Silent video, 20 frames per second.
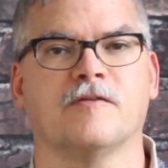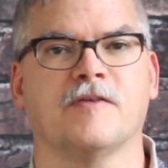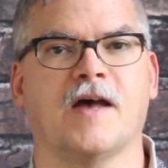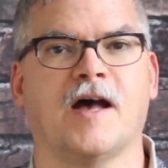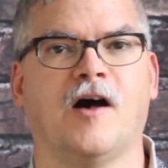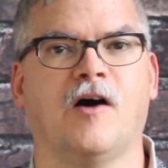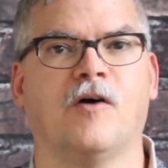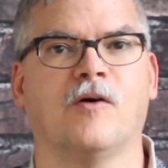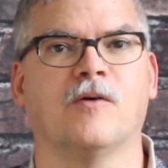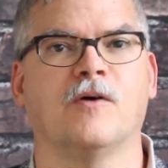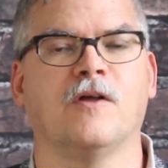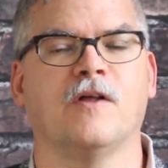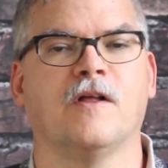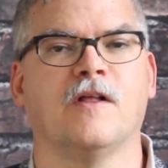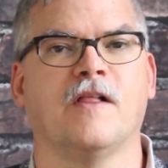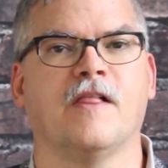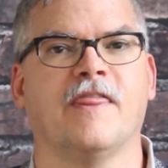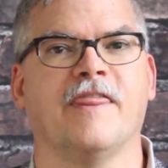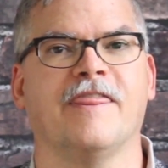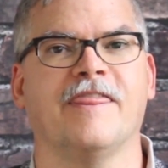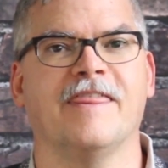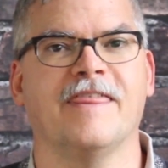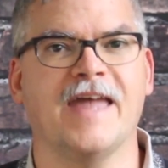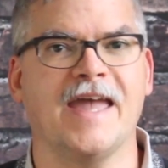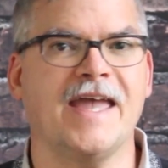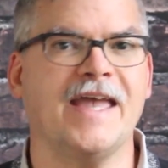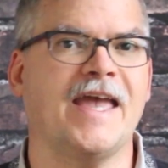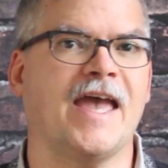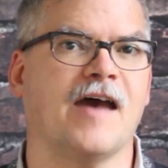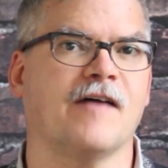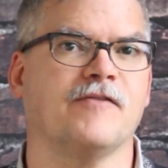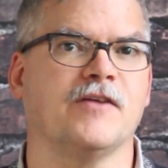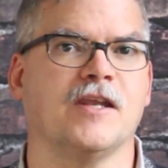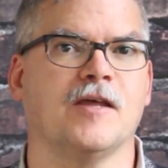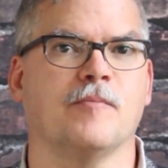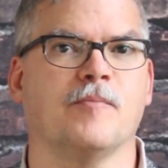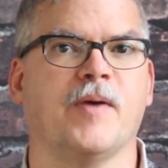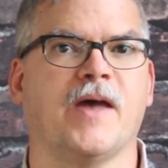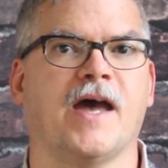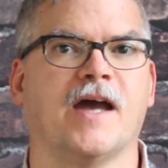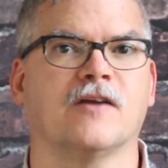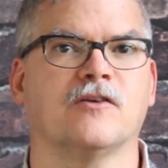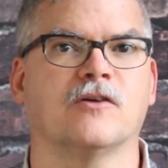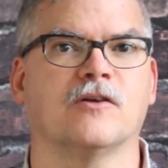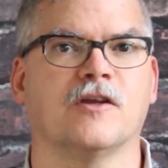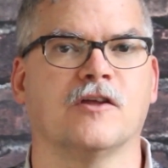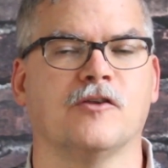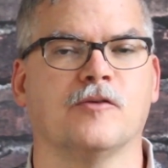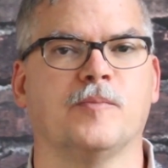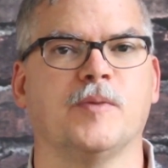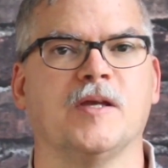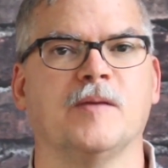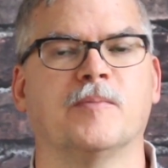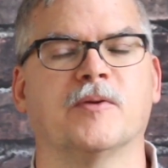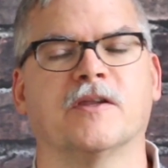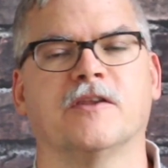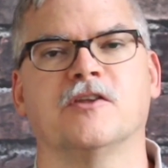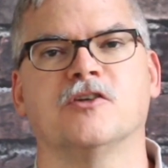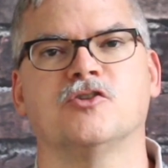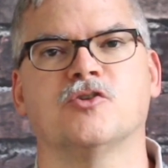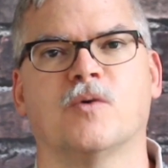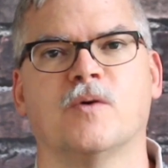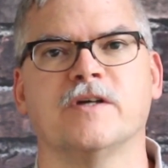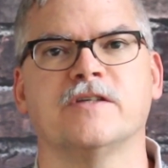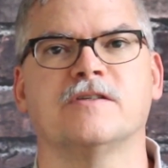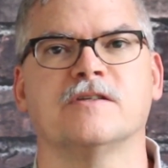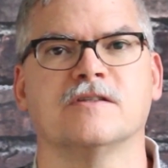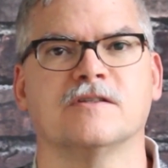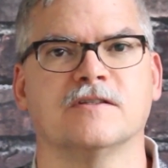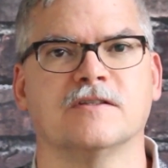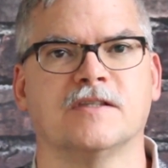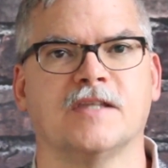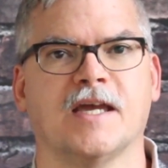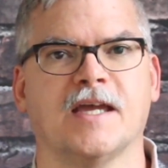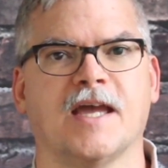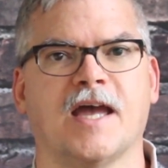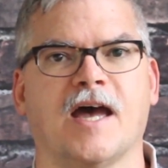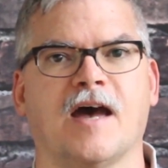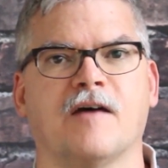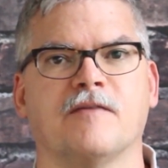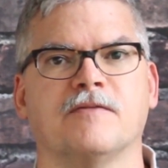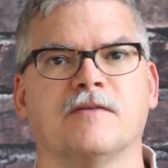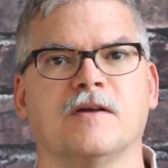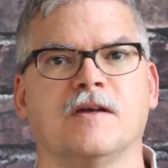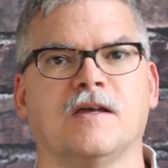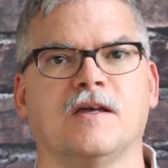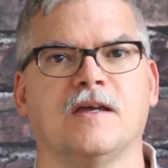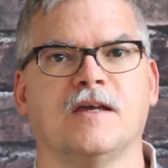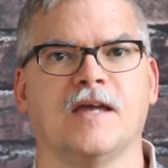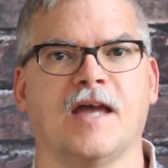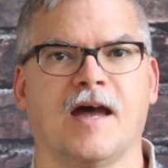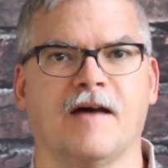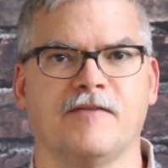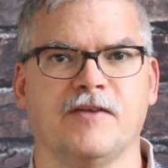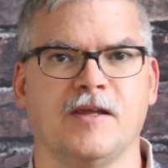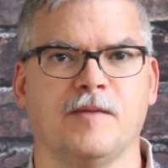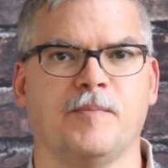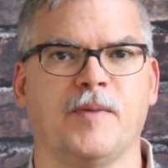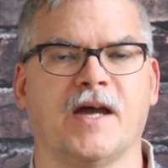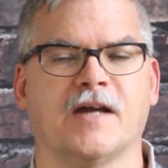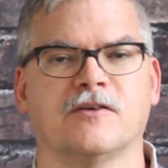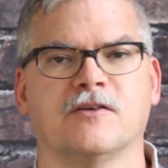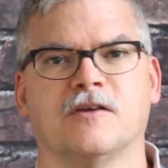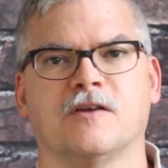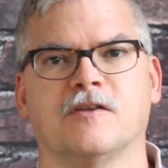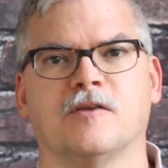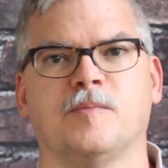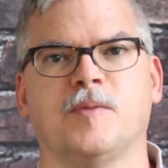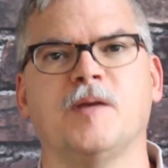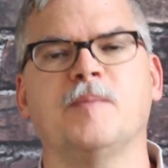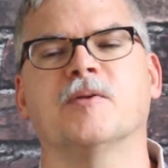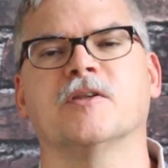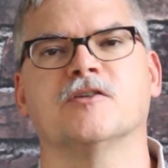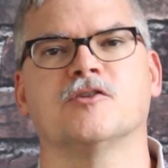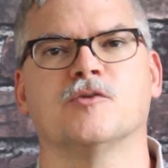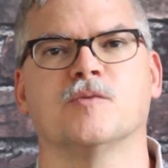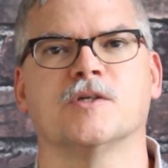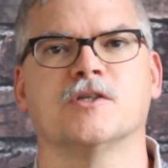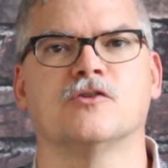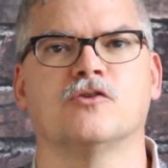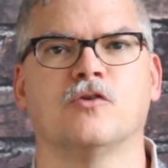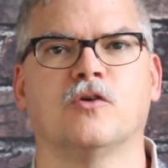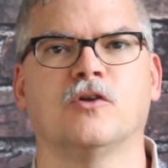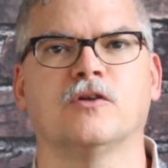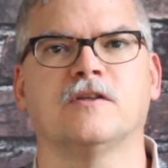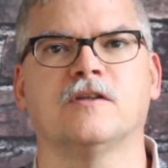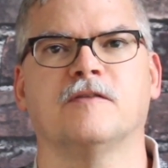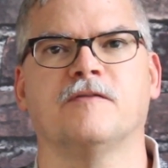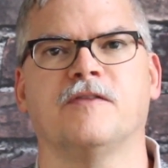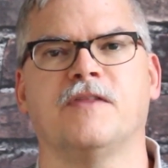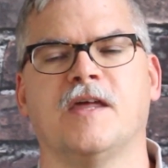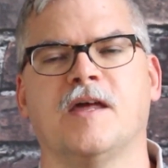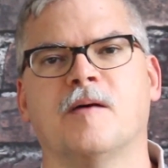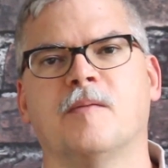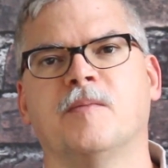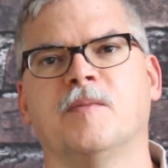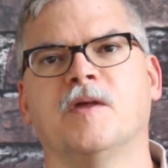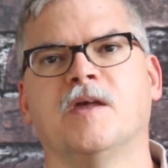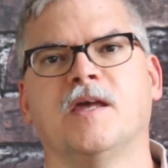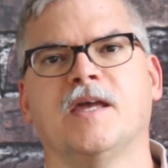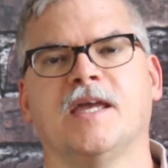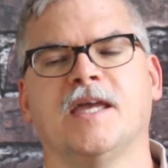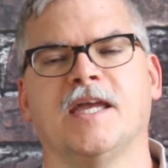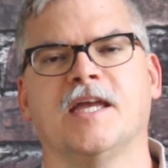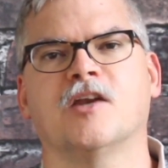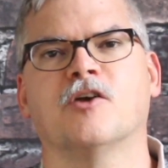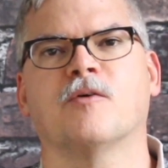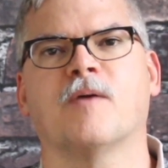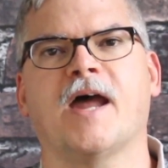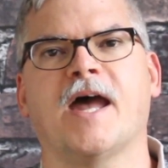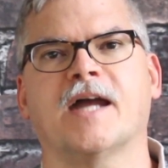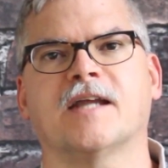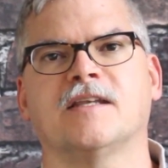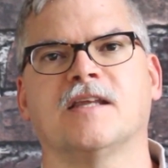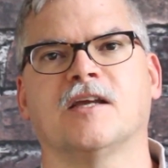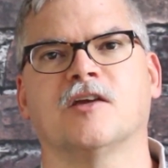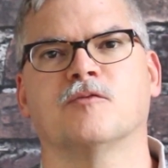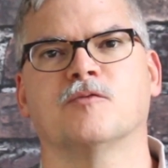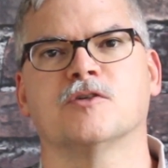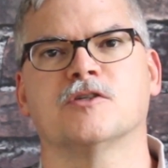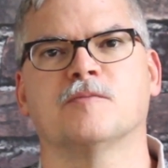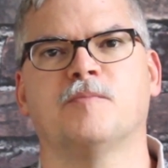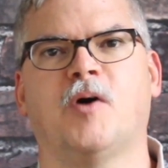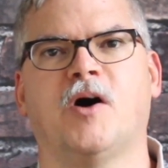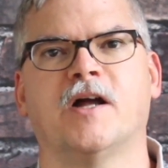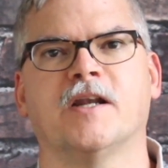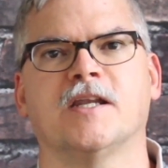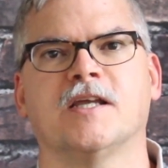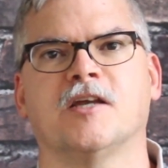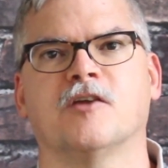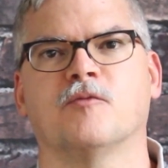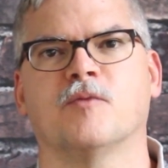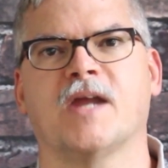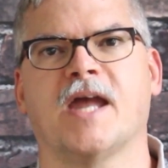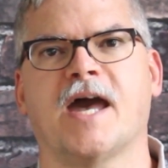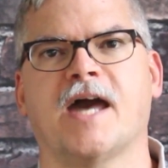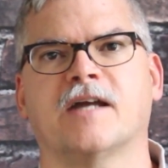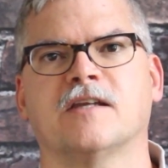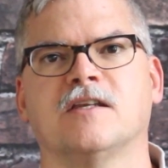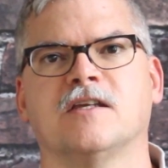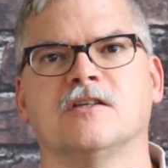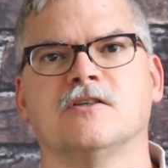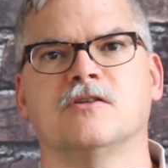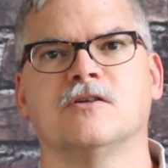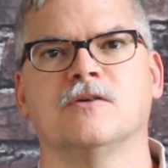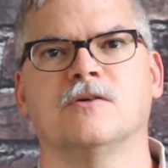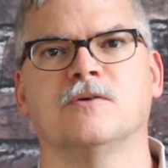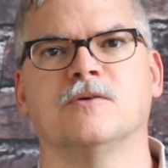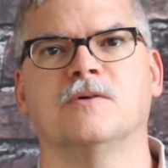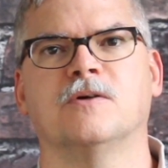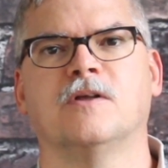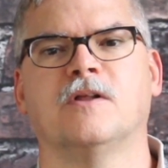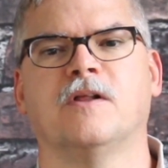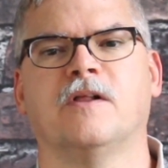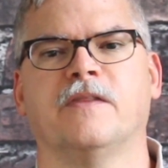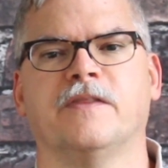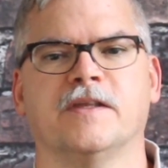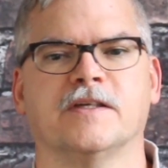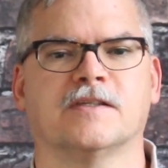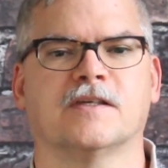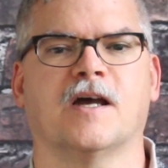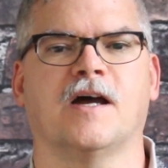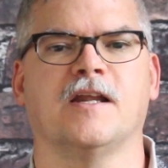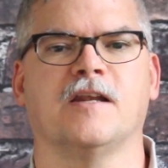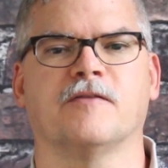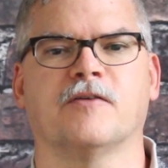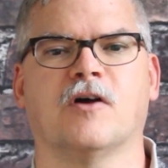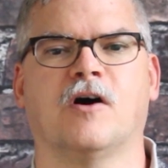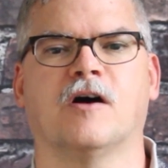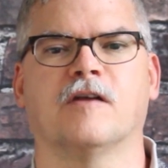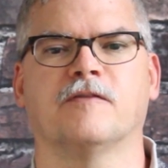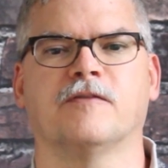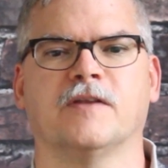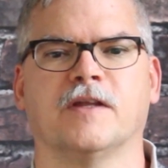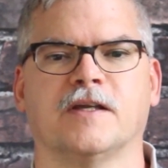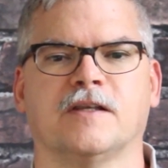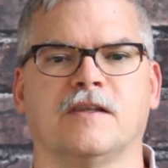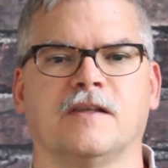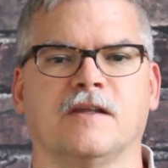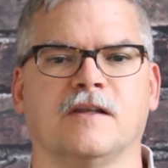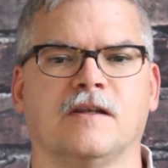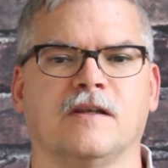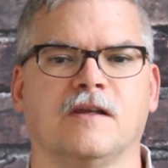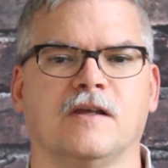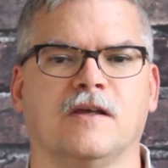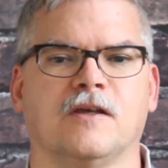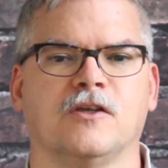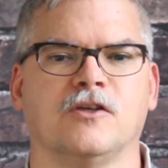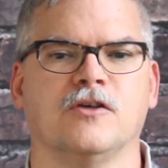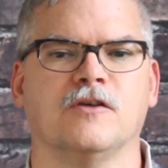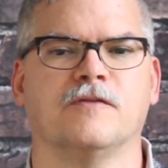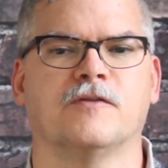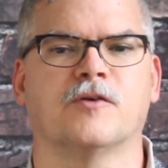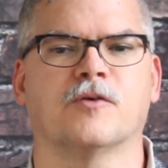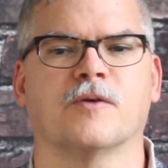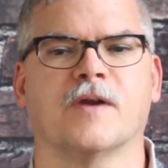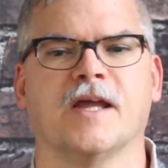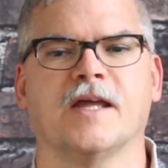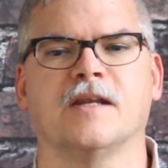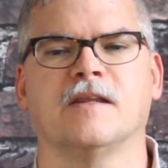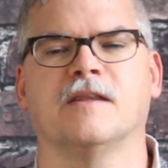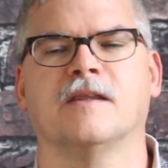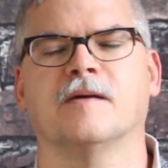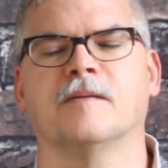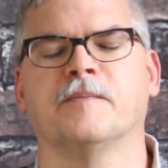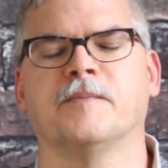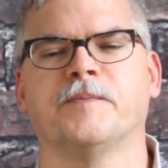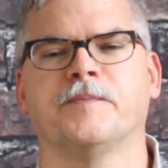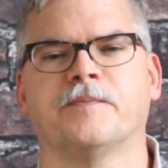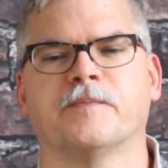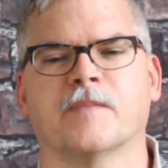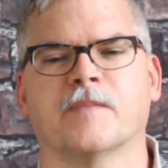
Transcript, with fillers: of how they have an impact on other people, and the choices that they have have an impact on other people as a result of them interacting and responding and reacting to this kind of conflict that you've created them?